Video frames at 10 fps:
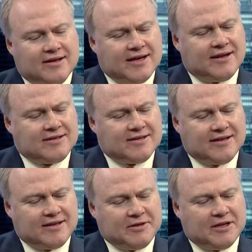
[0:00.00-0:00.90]
Tell us a
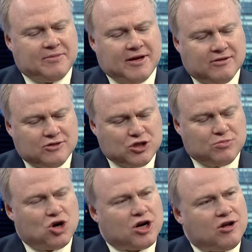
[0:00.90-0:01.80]
little bit about
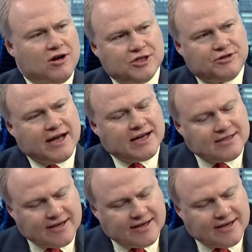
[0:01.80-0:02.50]
smart contracts